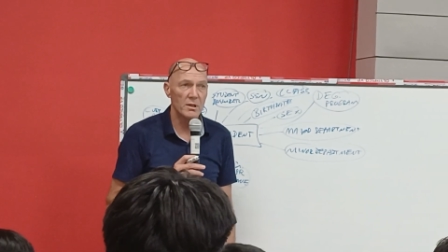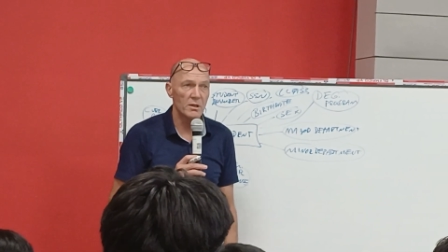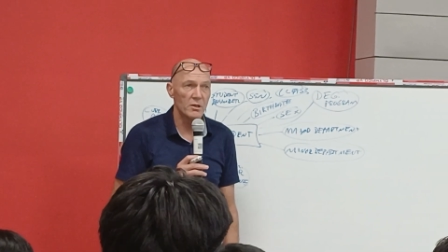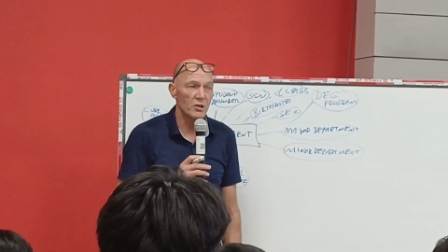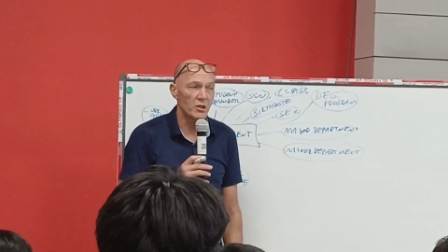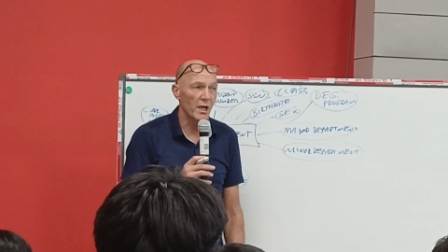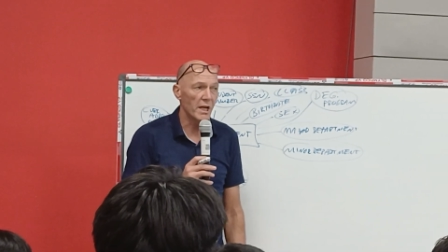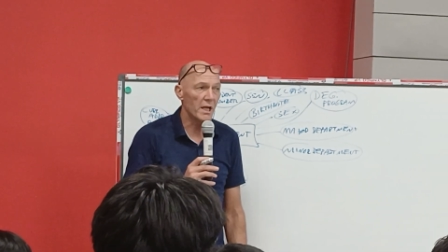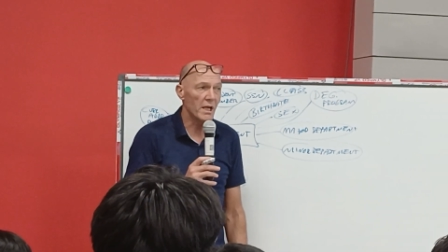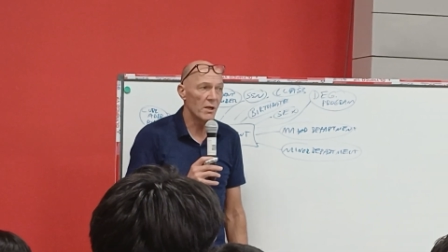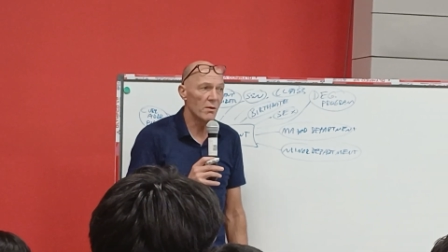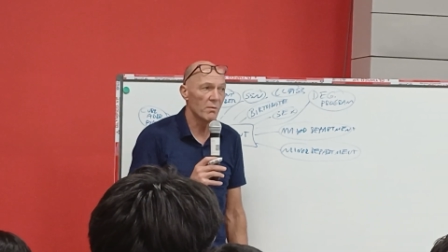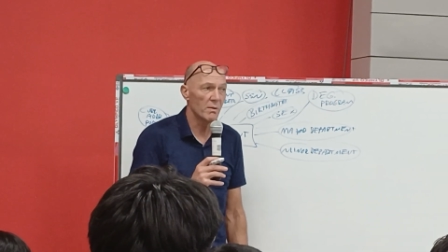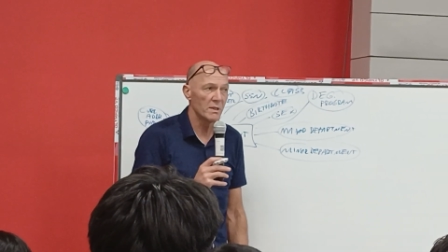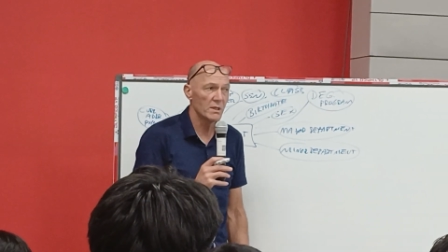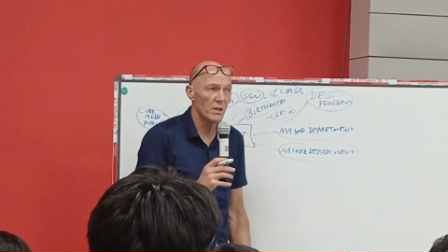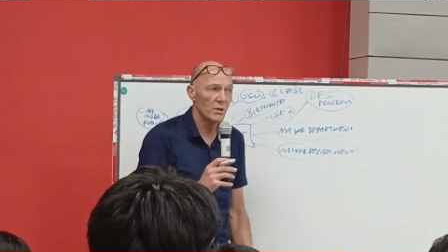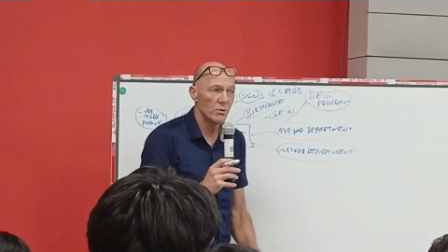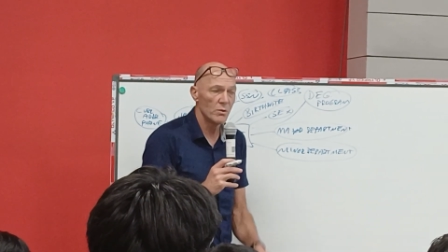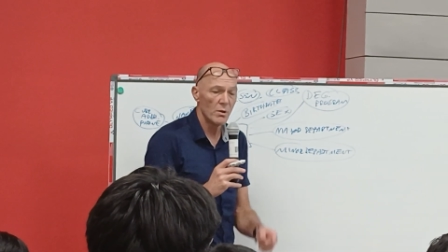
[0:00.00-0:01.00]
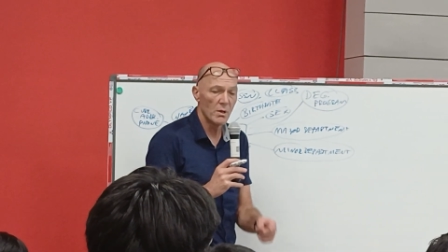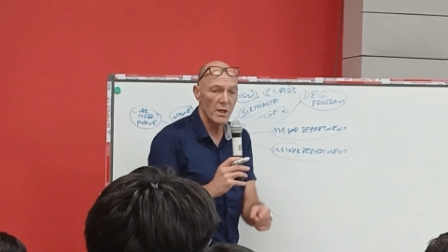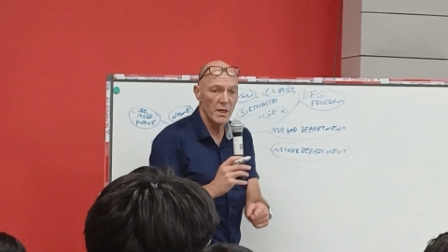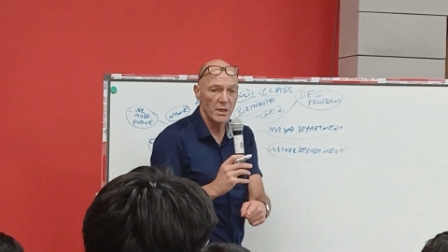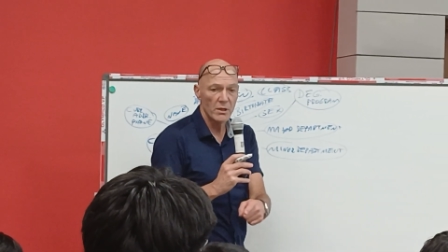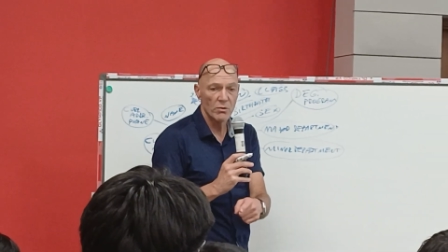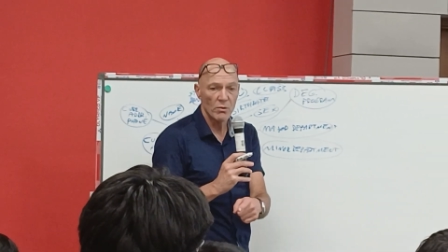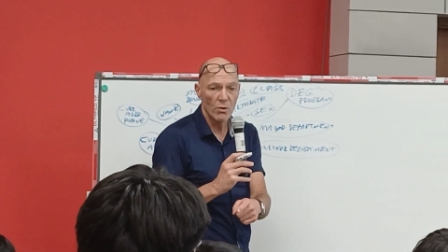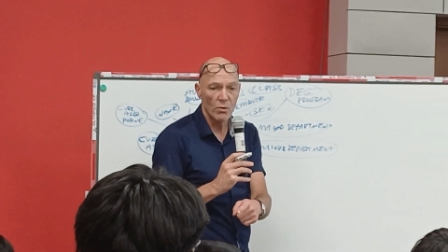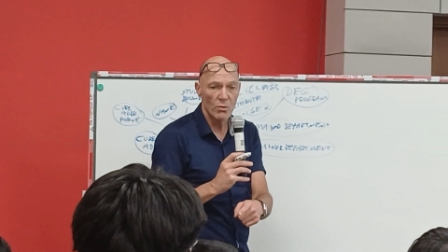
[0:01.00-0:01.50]
checking whether you're
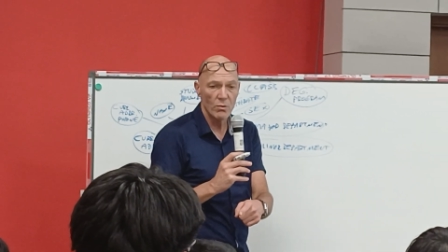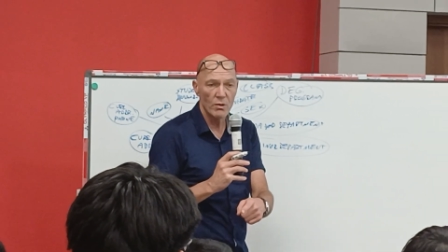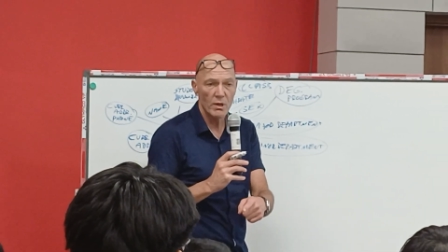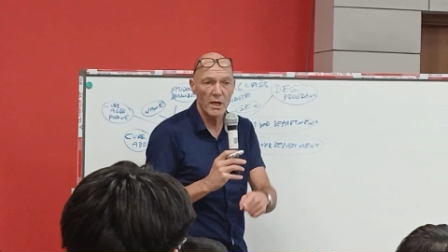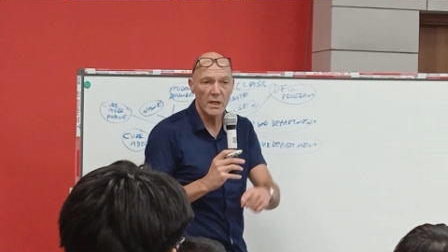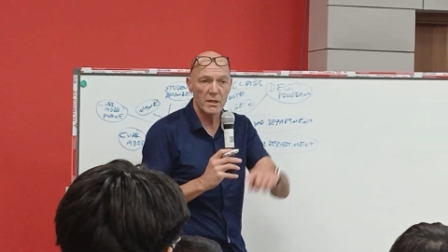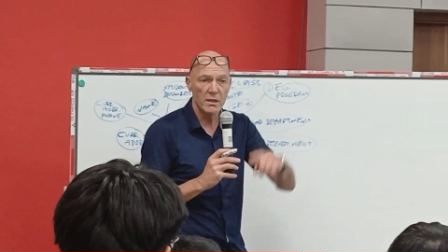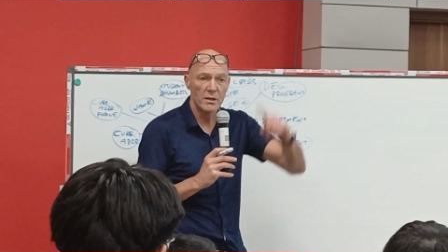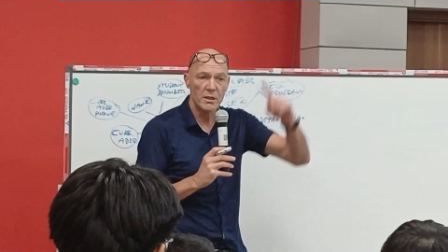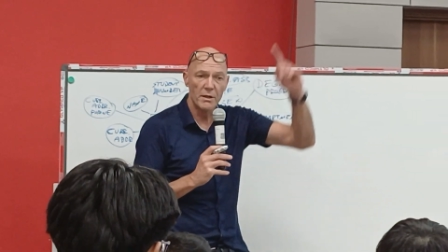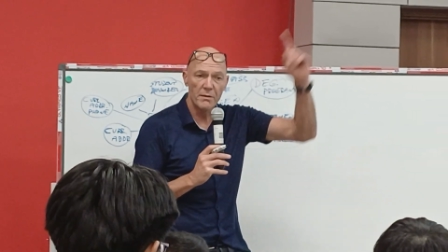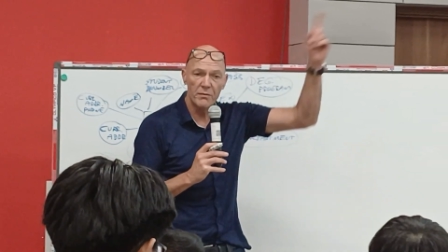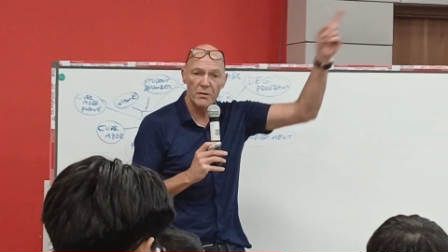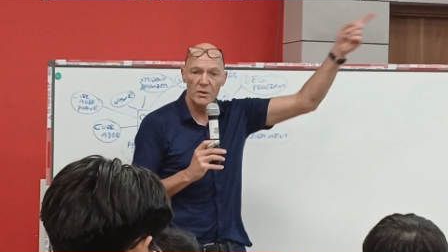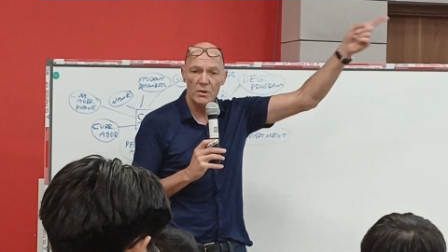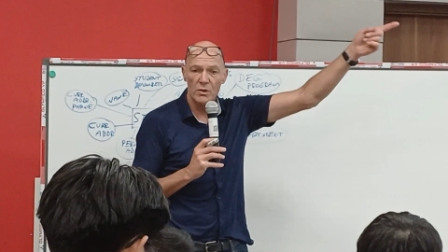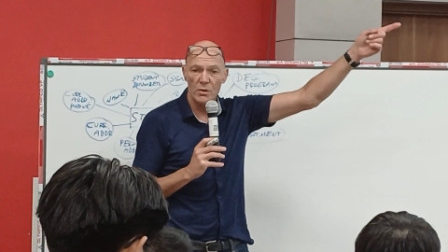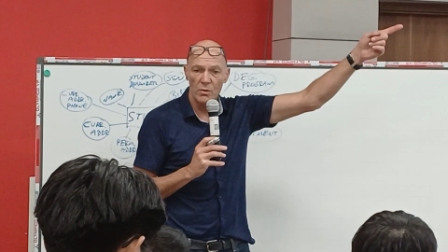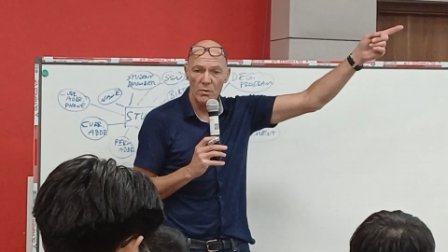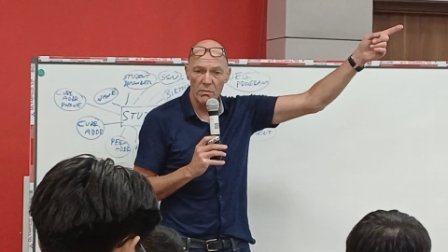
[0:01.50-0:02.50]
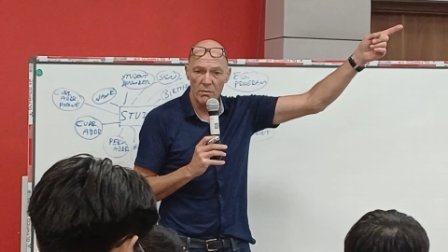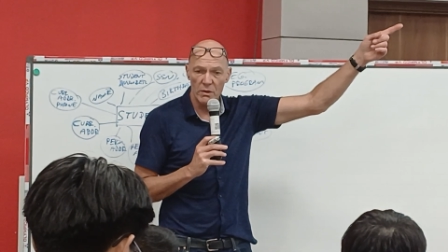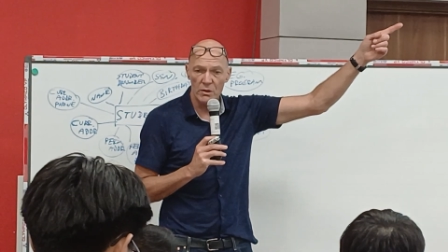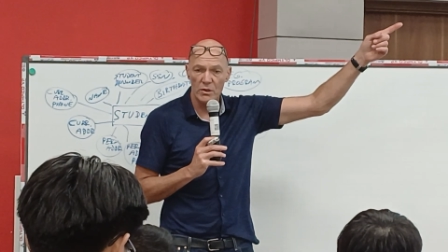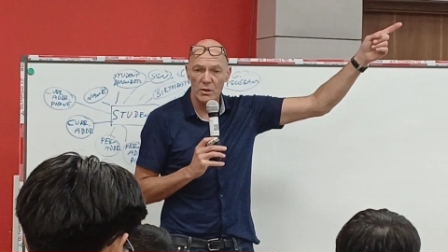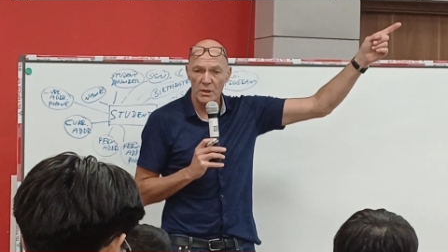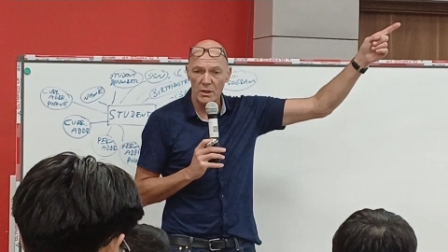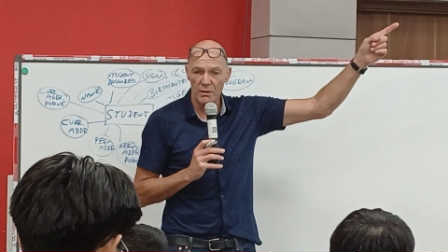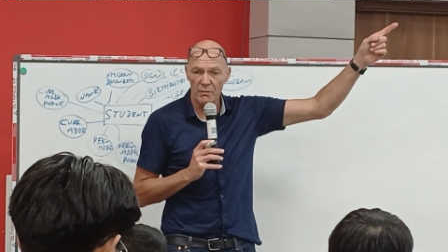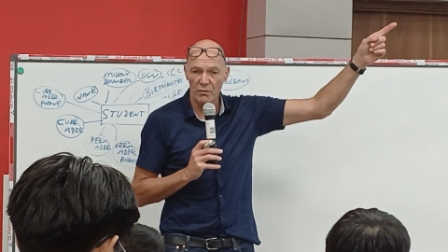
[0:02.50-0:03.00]
enrolled at a different
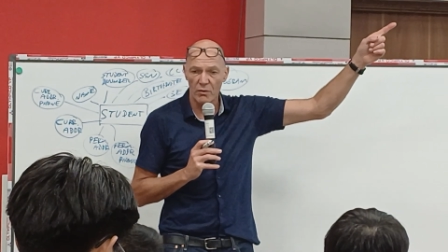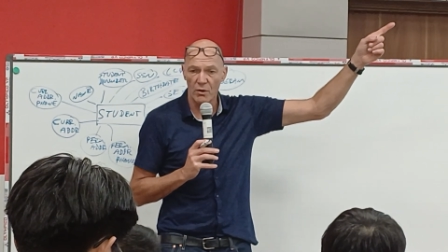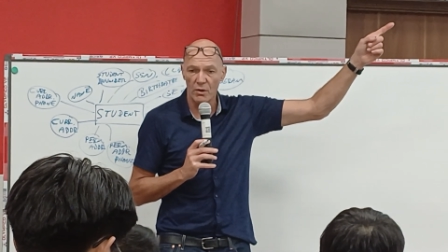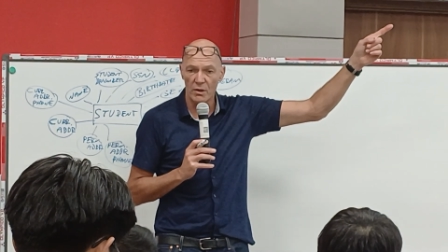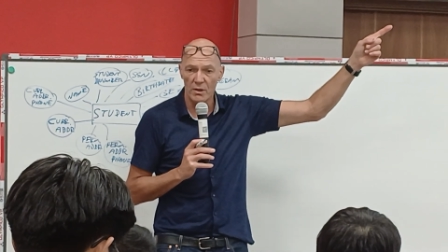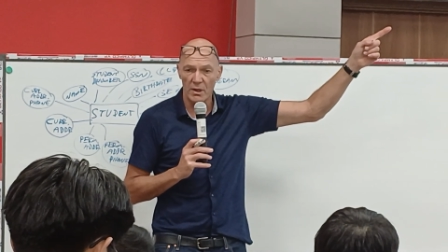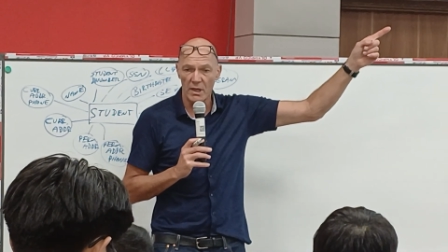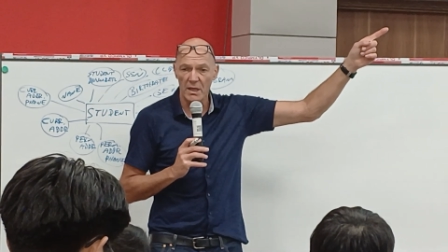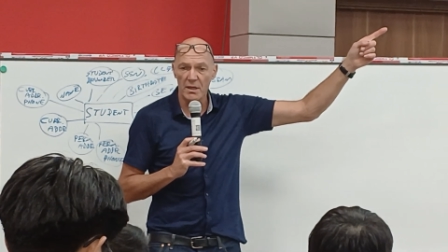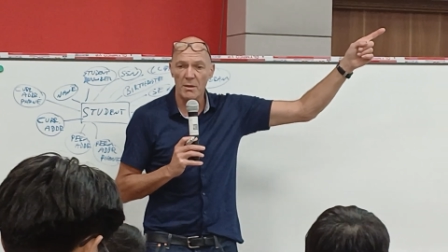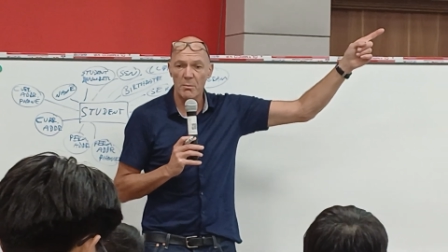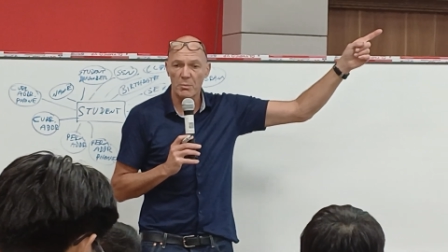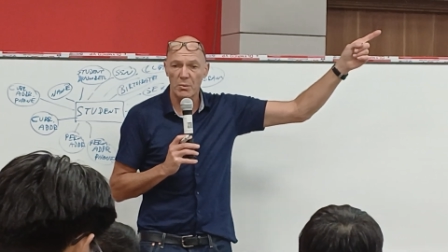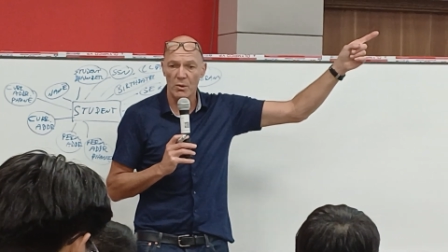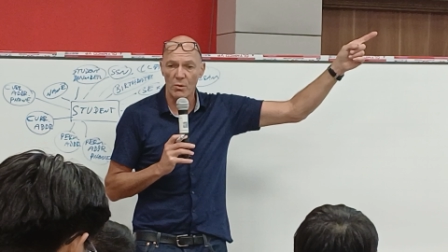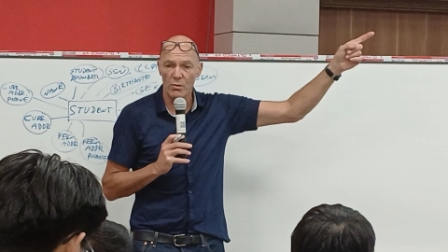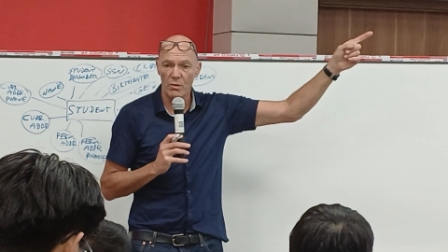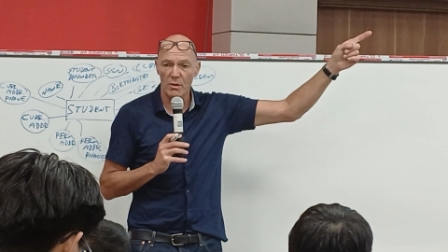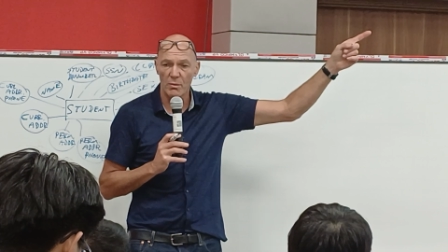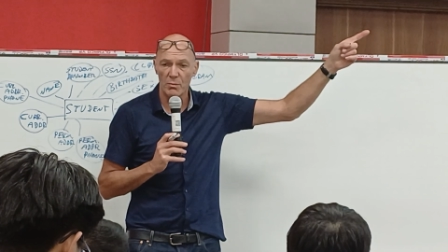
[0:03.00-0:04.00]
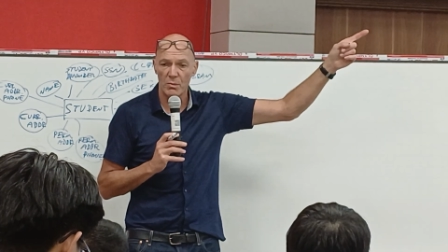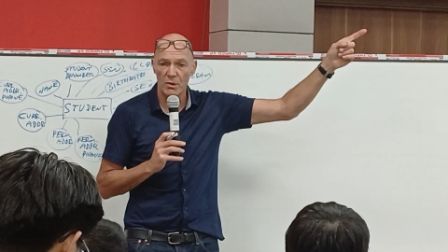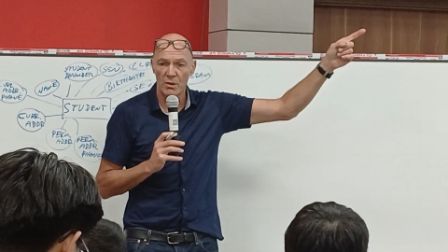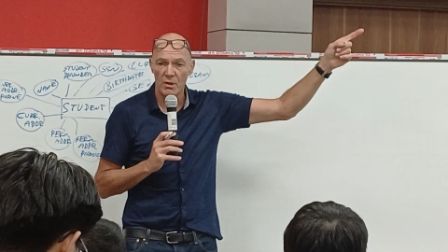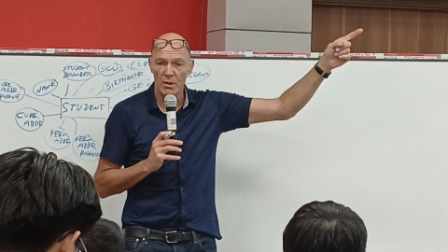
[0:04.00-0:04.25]
university for another program,